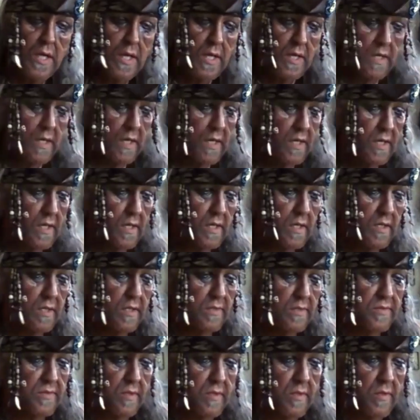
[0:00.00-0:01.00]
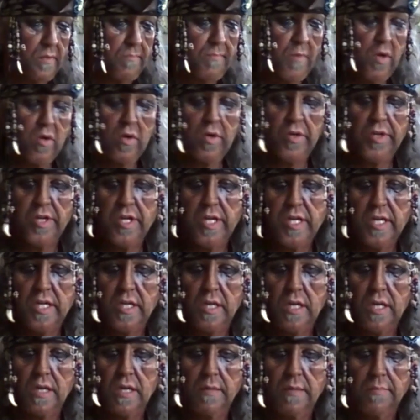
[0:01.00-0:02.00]
the Marquee
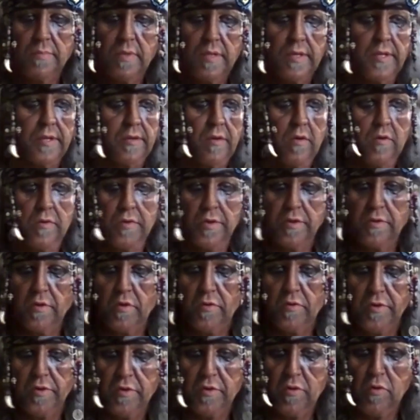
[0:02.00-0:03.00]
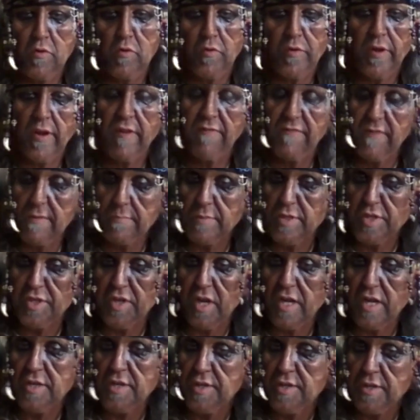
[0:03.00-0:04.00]
Club, and on and on and on. FM
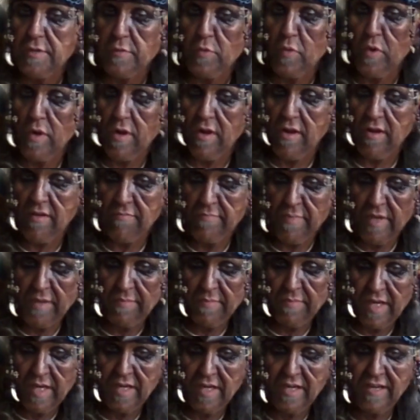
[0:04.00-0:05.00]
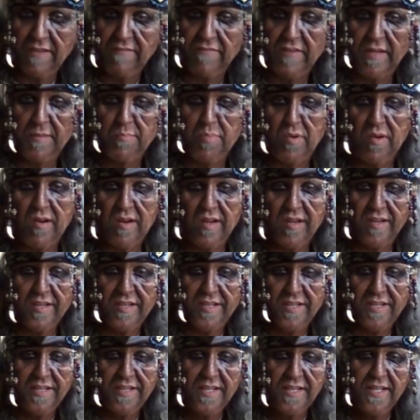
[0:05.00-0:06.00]
station where I met my lovely bride,
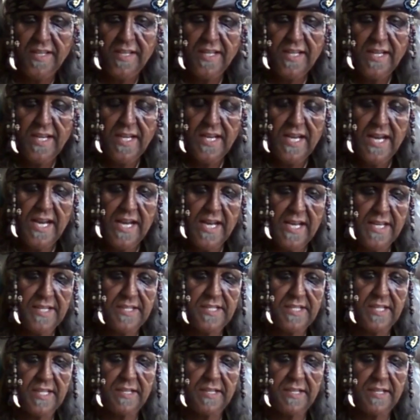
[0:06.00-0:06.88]
and